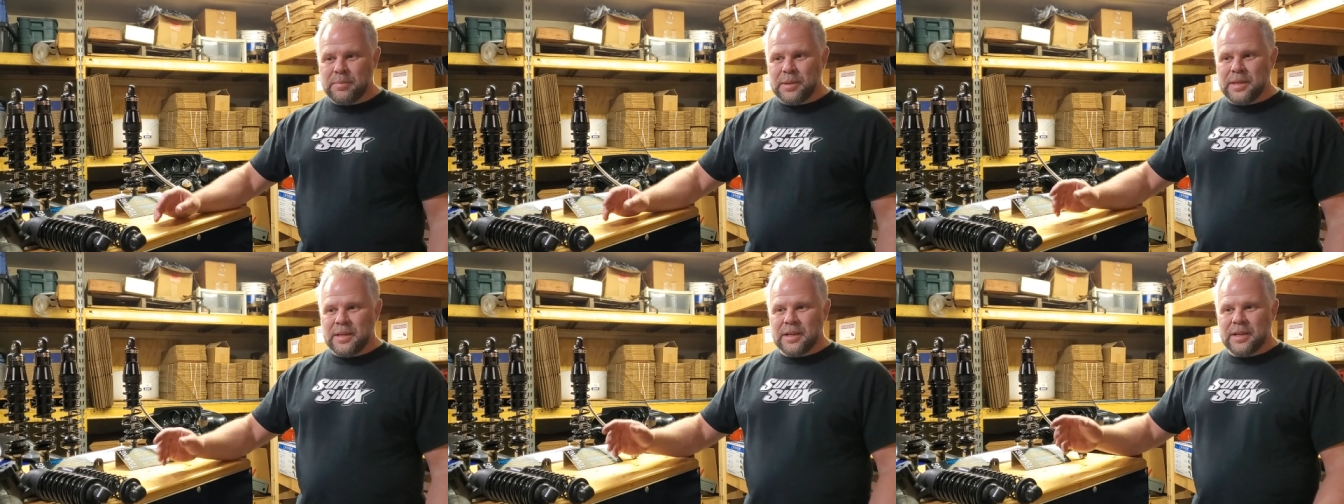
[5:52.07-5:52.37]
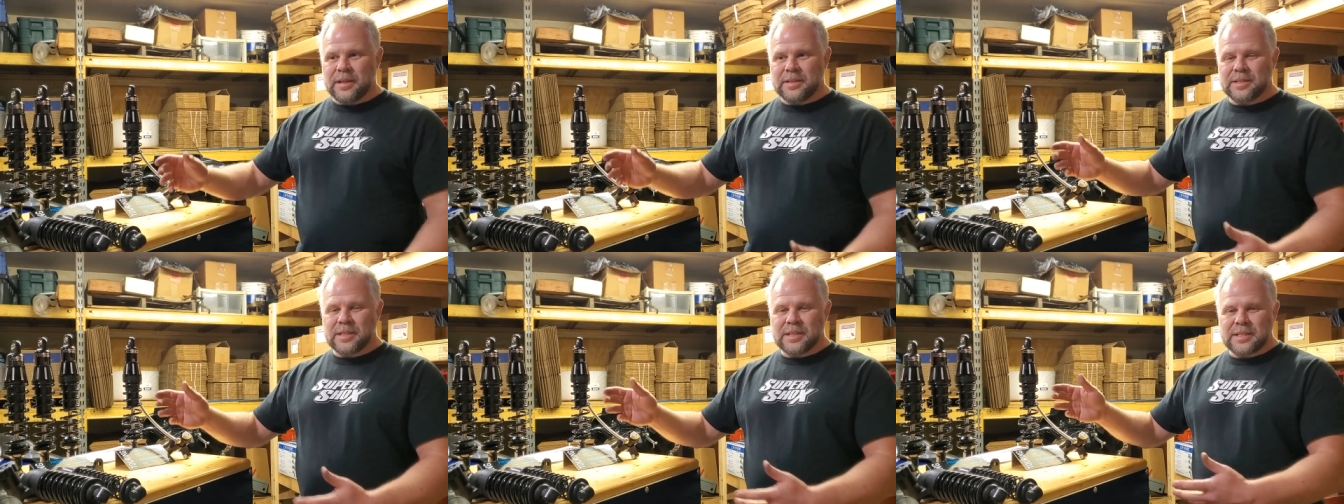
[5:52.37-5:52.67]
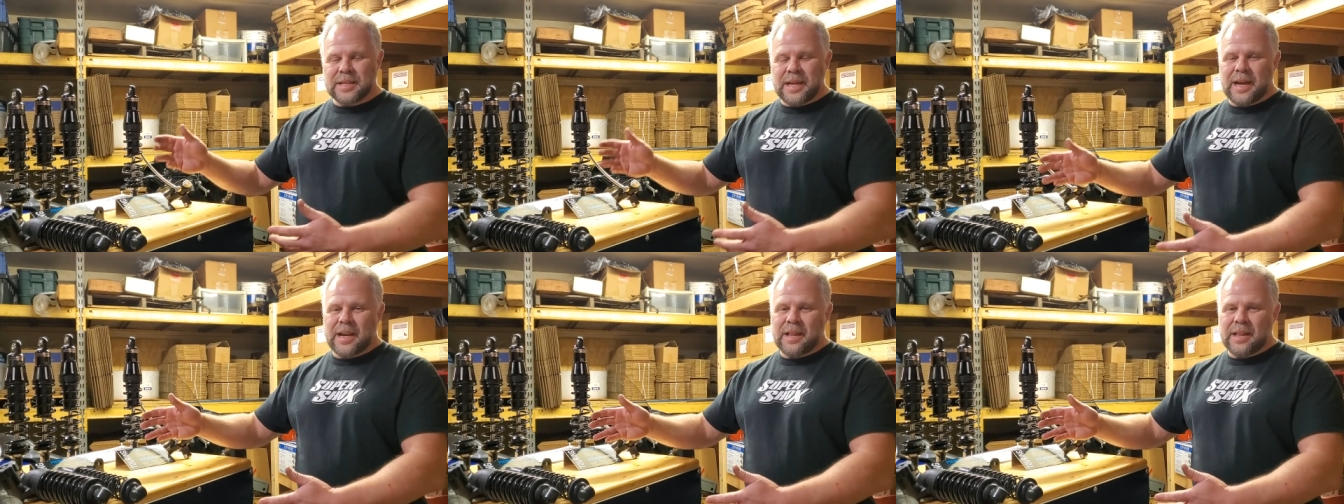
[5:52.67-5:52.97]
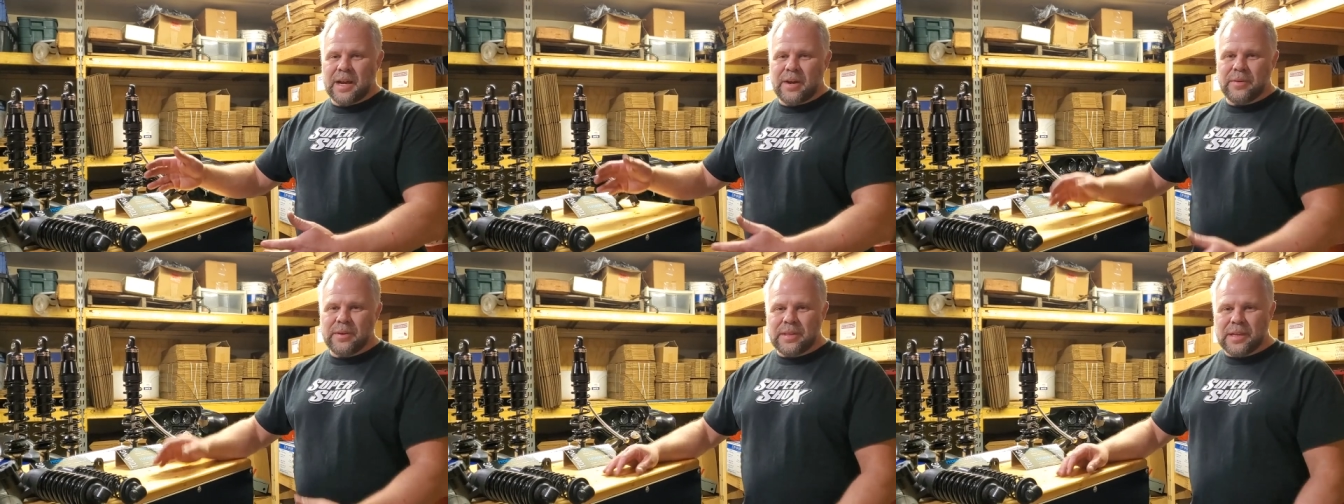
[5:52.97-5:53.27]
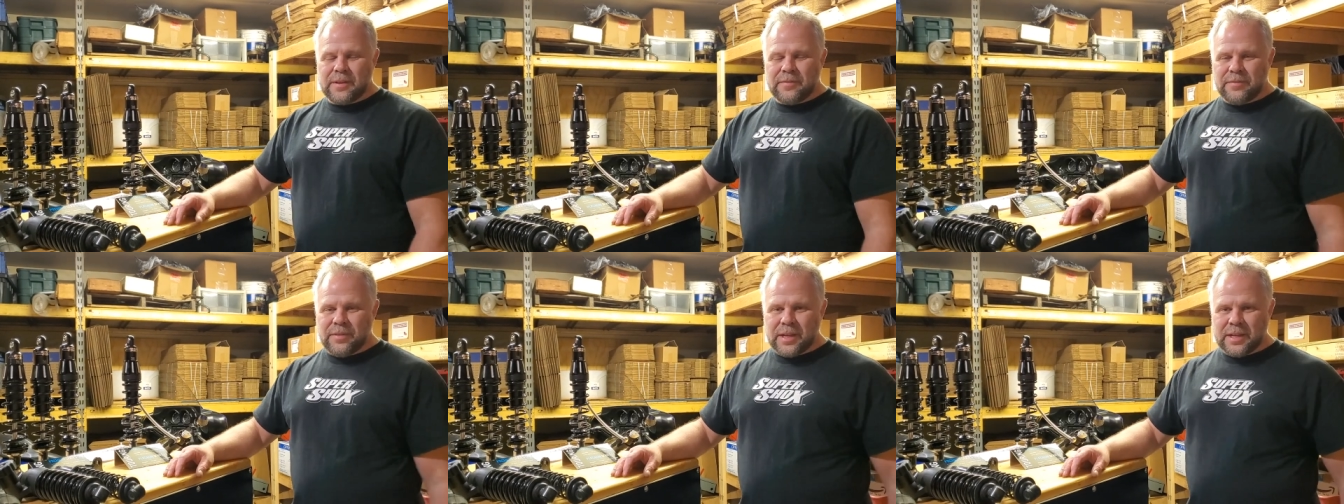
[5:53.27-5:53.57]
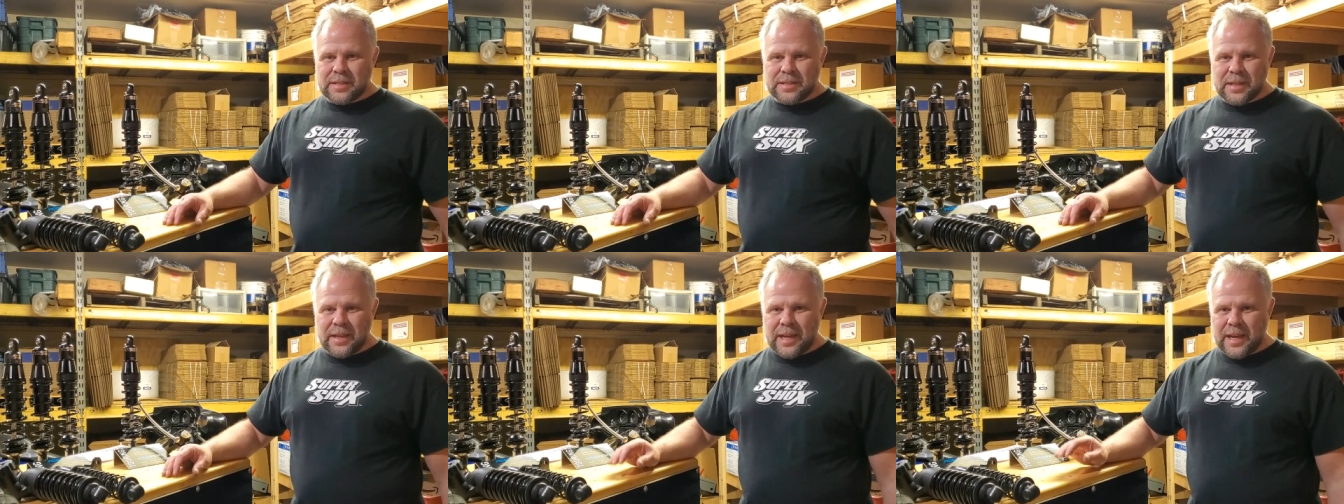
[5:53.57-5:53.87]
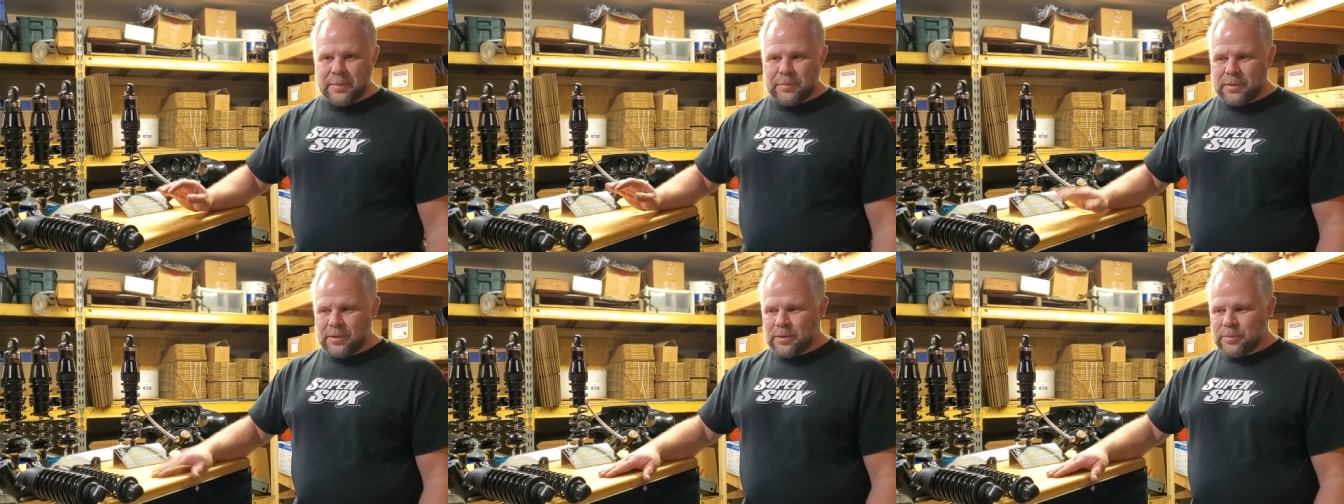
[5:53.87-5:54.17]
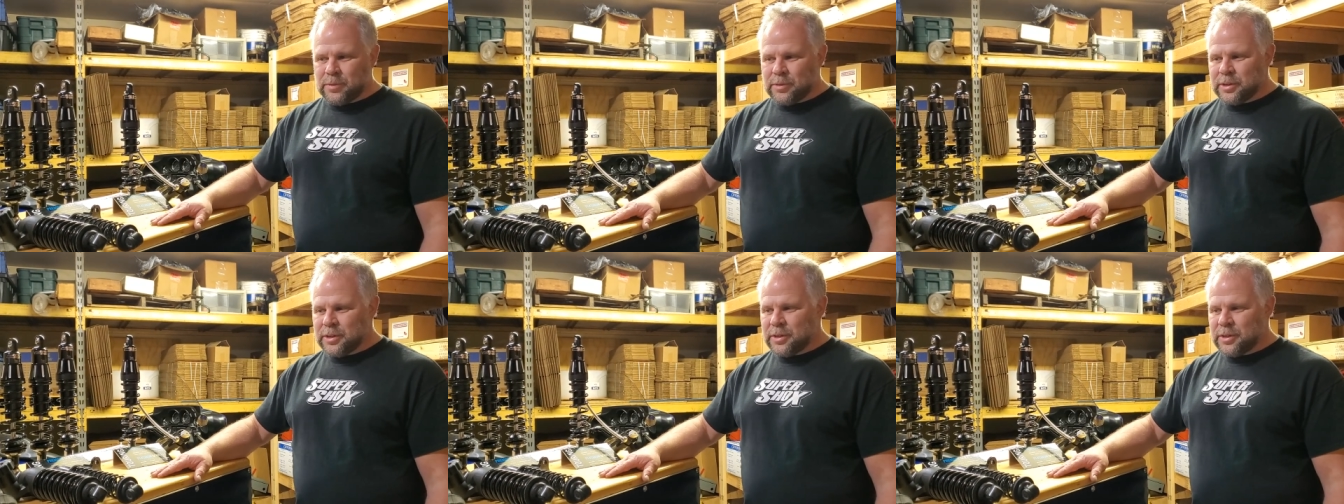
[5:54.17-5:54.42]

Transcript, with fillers: because it's not allowing that flex to happen.